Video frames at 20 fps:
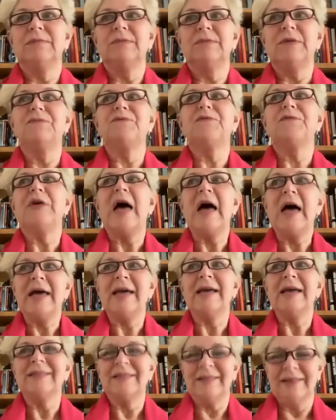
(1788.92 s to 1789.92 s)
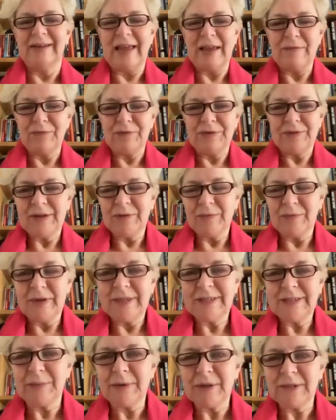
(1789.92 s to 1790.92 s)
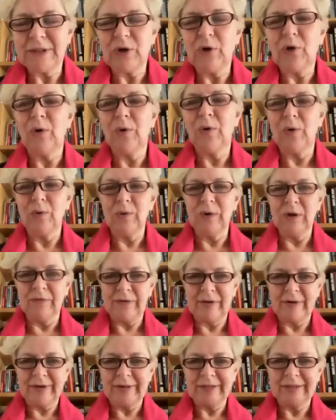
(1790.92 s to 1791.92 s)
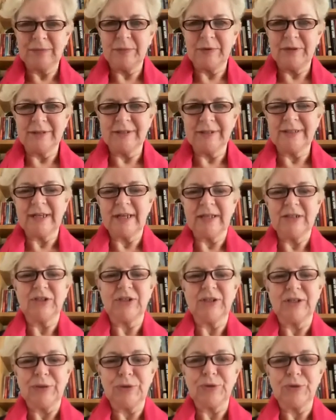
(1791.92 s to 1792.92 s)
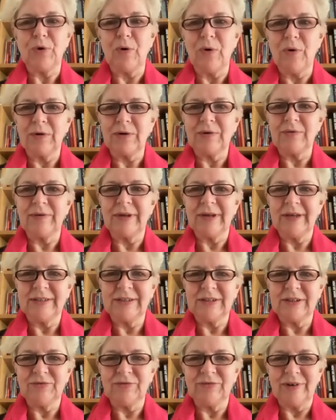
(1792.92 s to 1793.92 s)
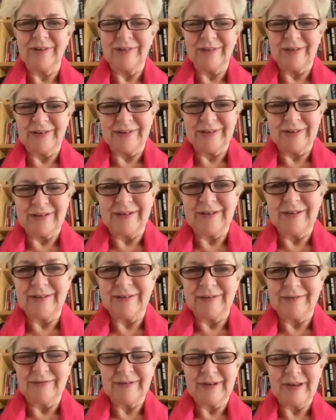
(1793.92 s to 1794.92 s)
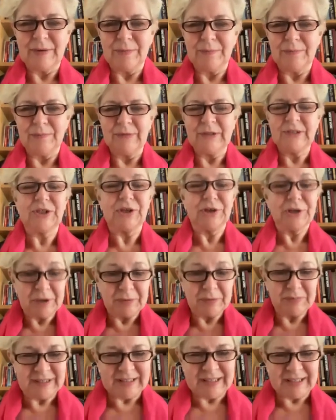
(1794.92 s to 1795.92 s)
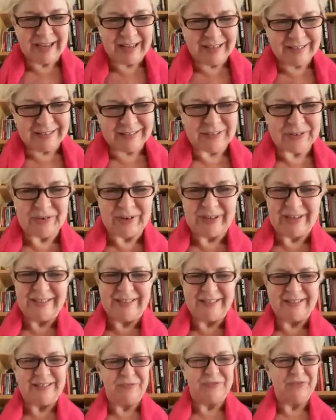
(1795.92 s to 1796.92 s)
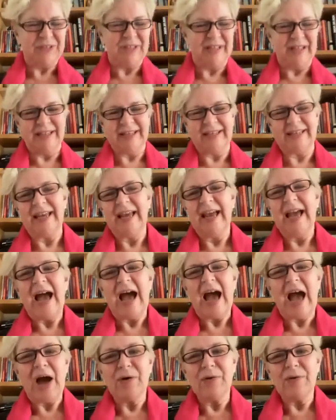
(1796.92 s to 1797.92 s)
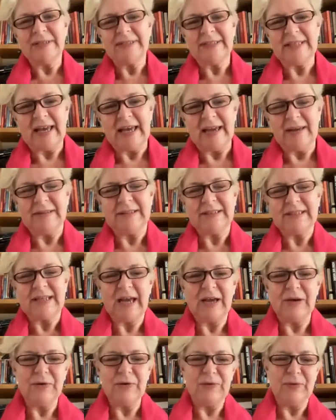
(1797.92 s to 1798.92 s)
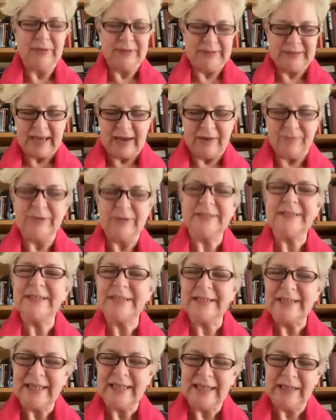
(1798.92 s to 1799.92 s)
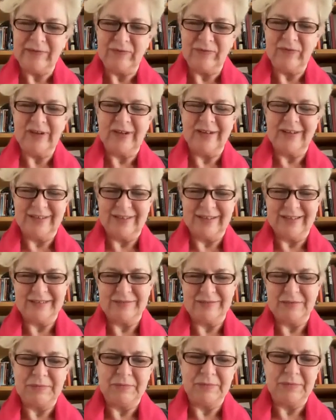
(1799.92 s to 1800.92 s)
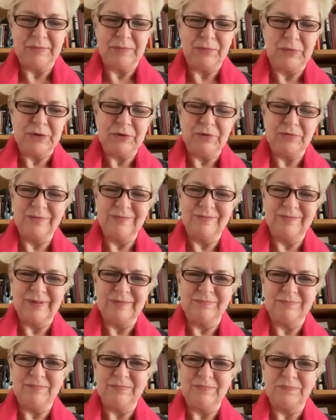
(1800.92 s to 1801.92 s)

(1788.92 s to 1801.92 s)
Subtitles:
the fact that everything we experience, the whole of our experience, is actually thought created rather than circumstance created, if you like. How is that? How is that received? And when you